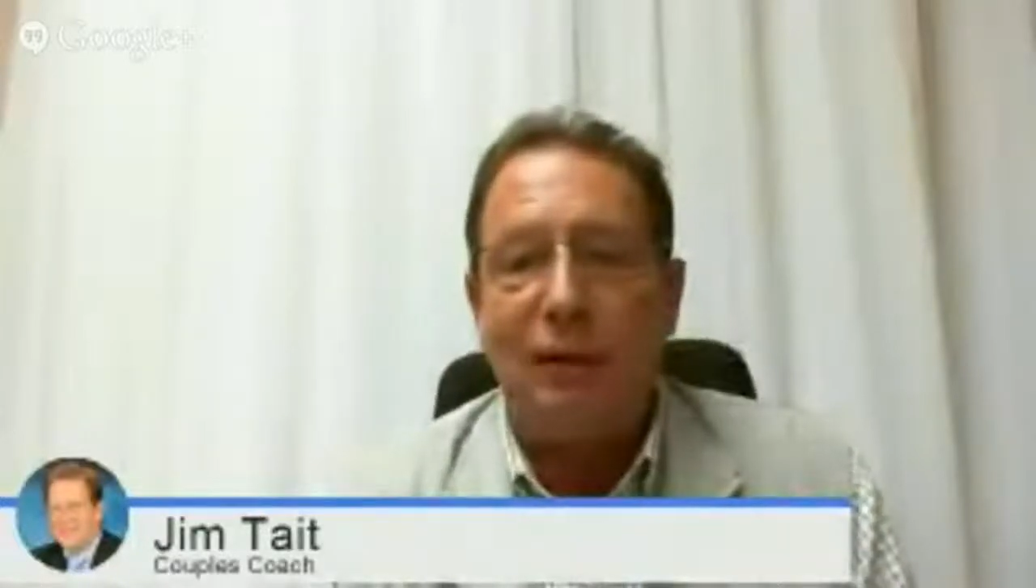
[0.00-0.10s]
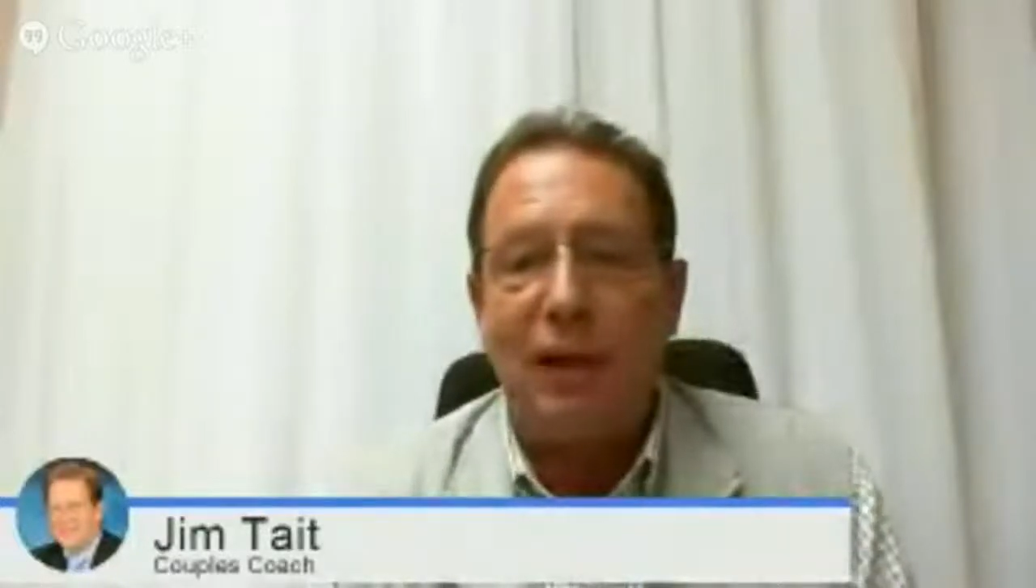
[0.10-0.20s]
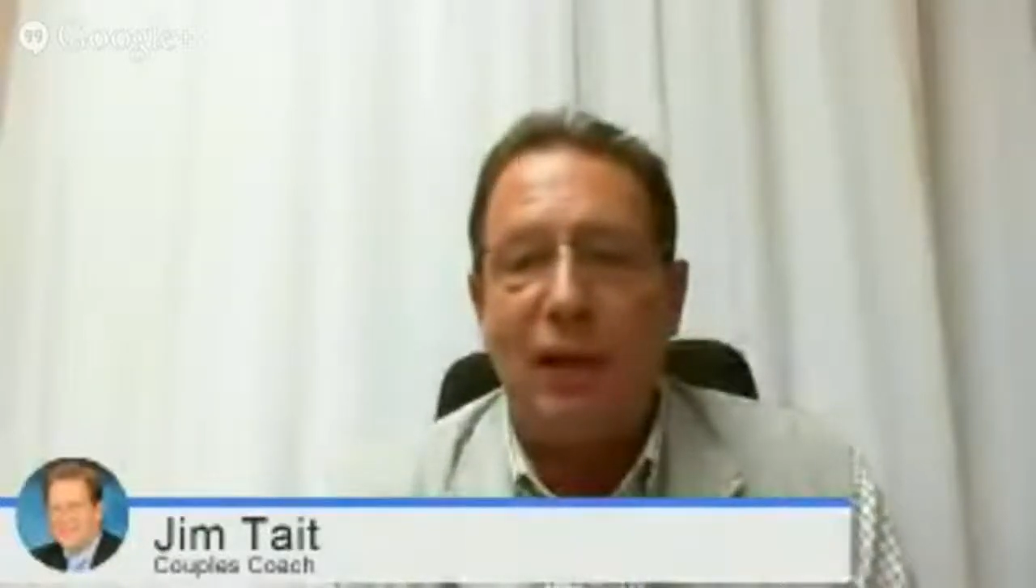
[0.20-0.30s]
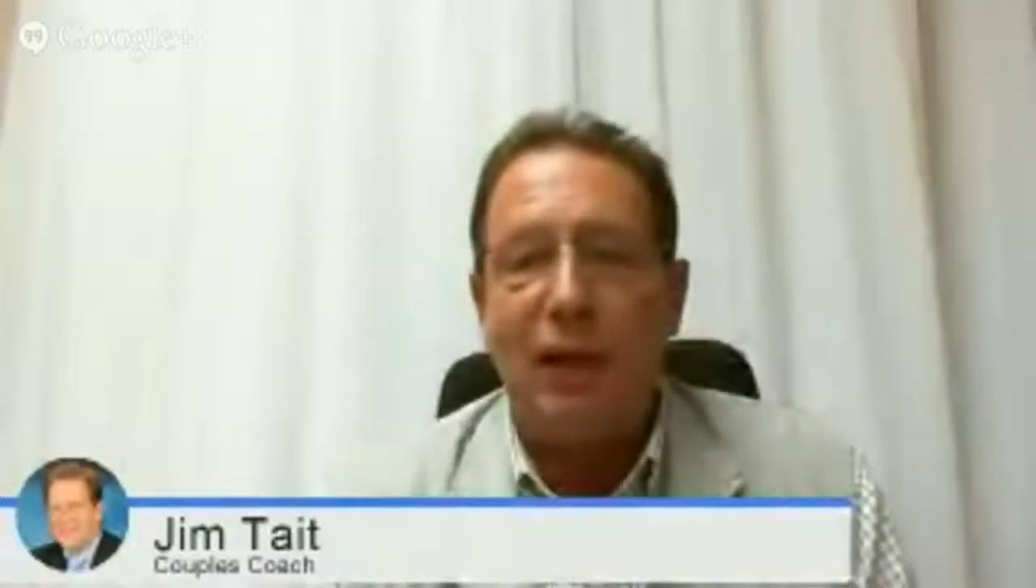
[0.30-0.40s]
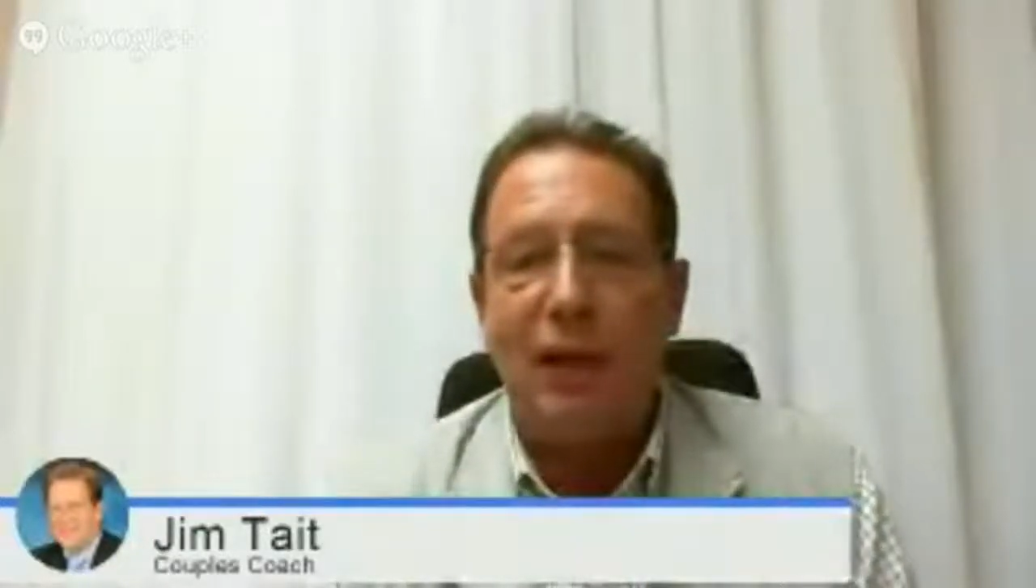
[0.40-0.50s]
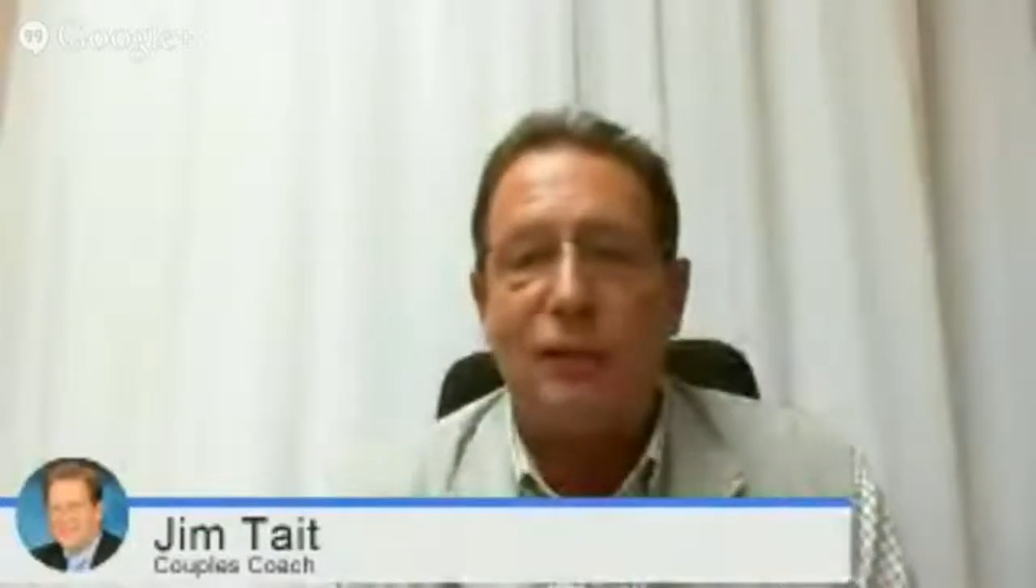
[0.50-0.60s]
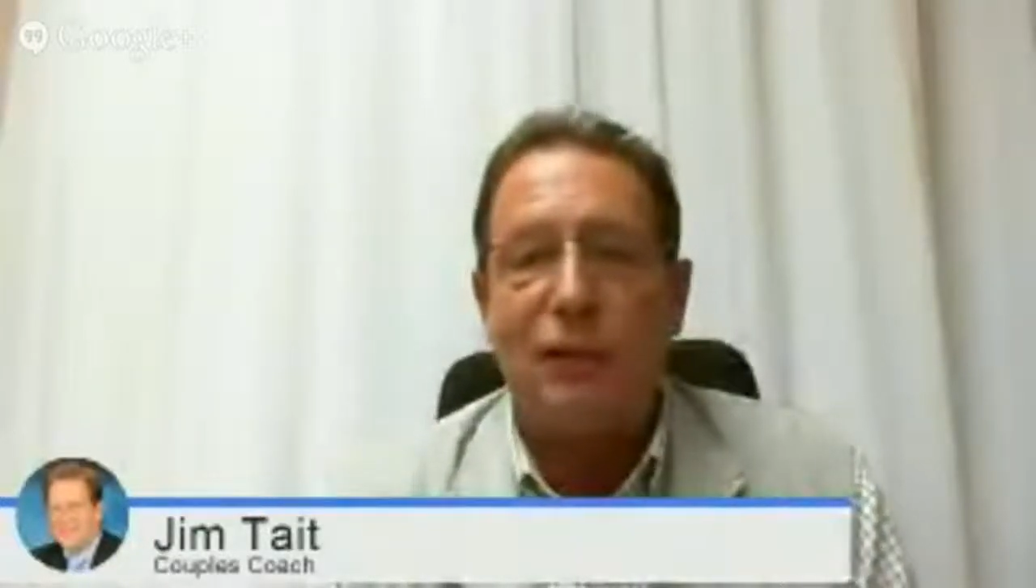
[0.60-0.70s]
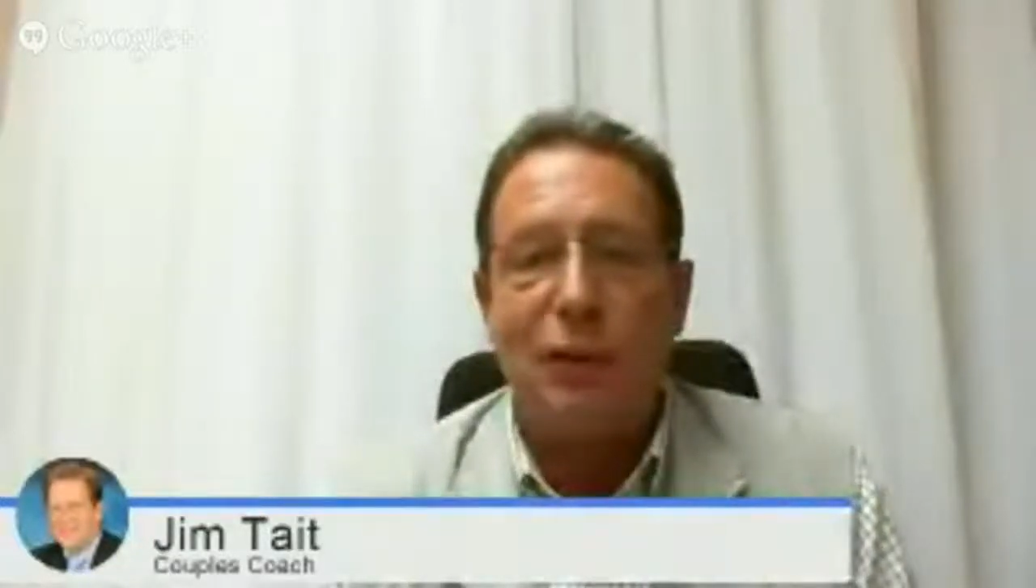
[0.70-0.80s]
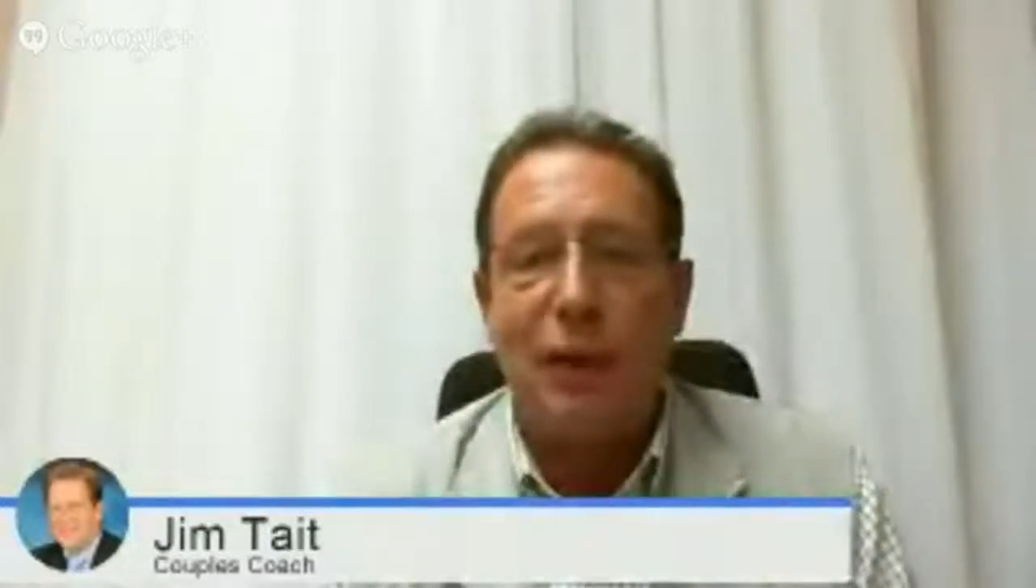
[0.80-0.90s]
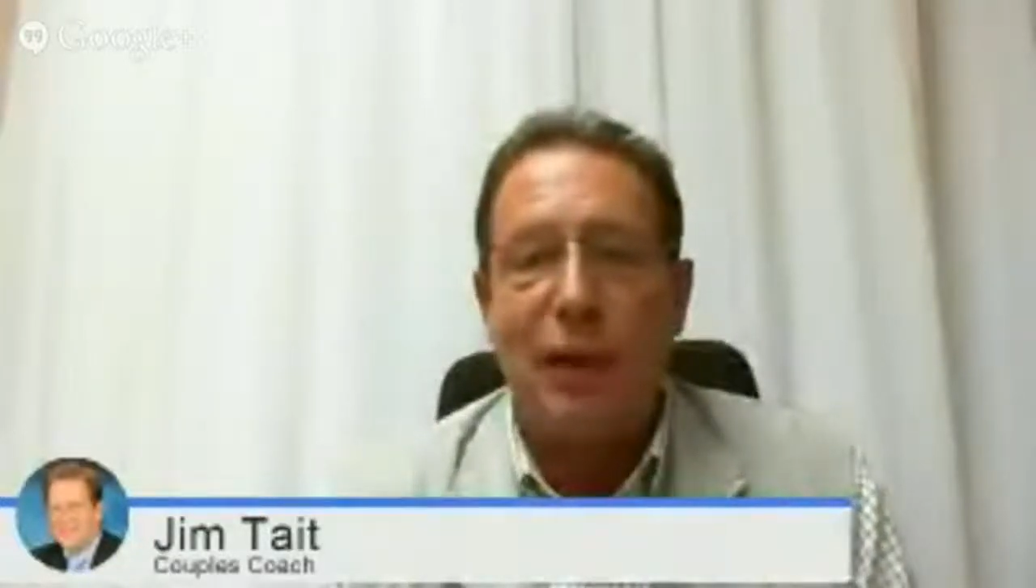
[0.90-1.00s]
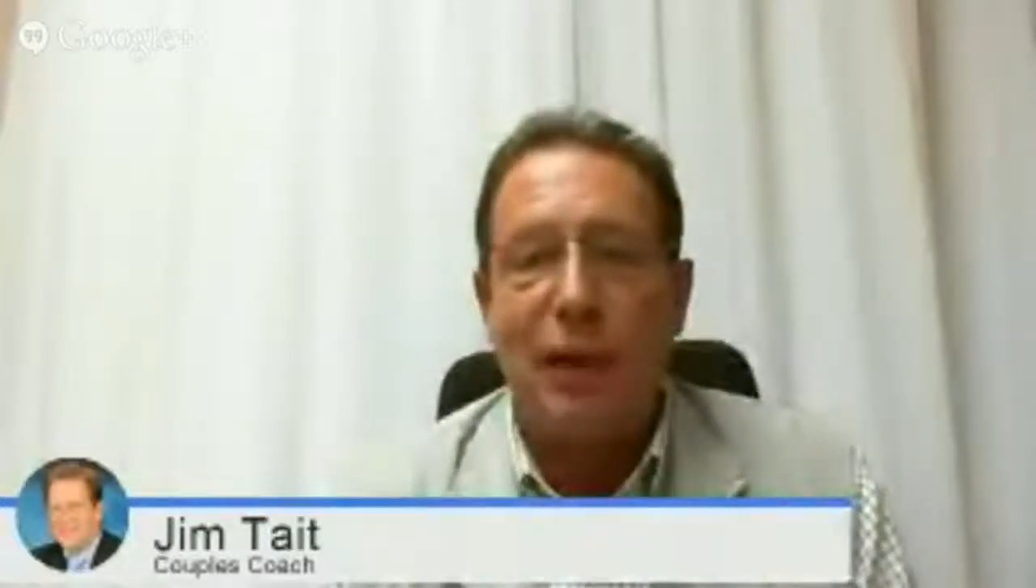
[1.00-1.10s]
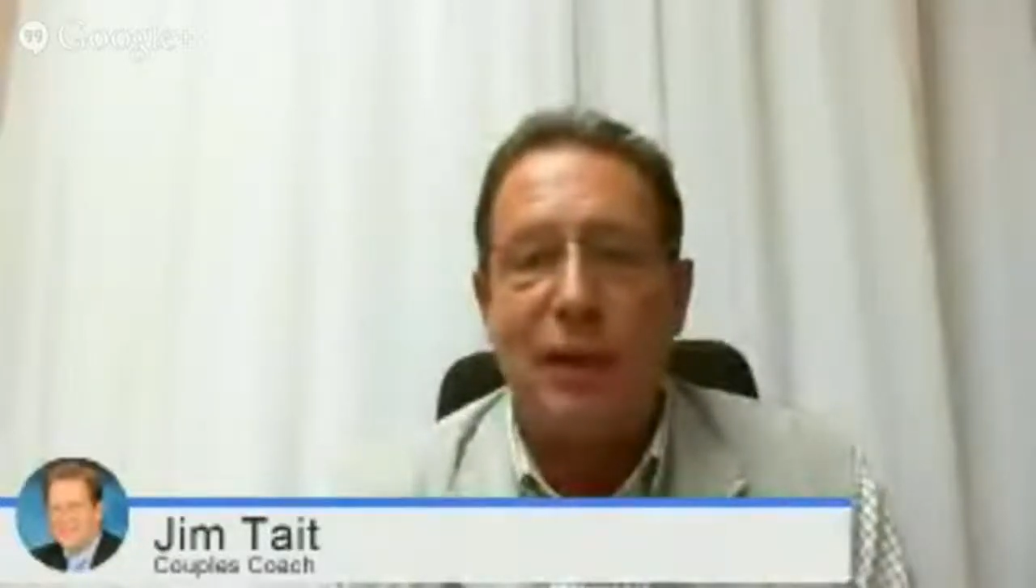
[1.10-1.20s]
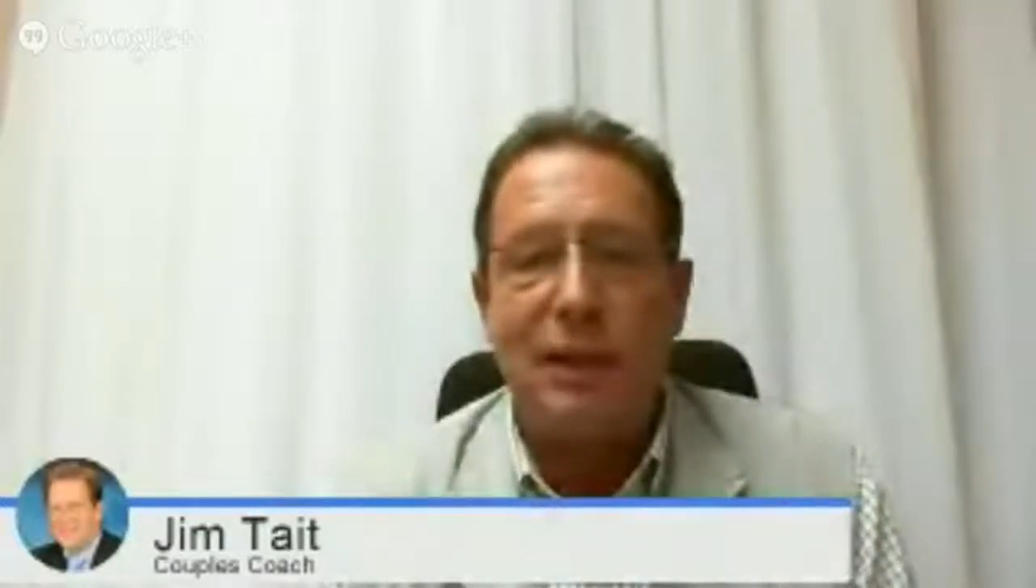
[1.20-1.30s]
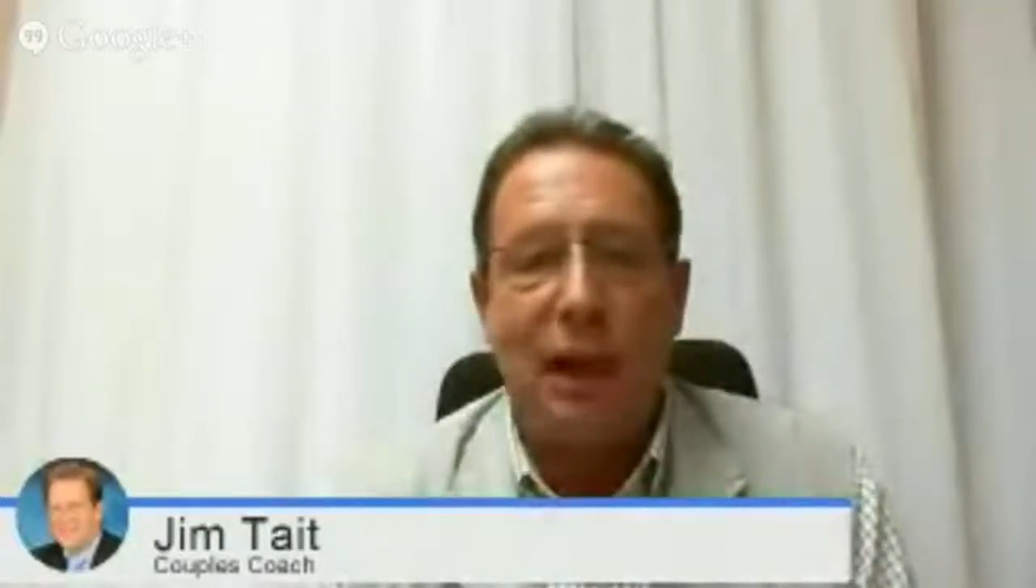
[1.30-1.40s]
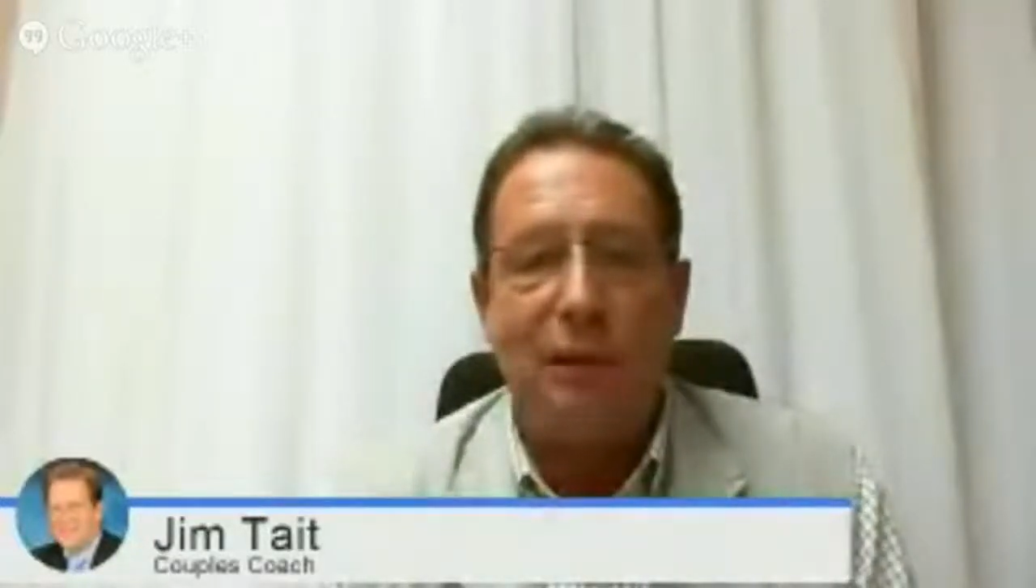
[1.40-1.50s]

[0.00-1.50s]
and over the next few weeks,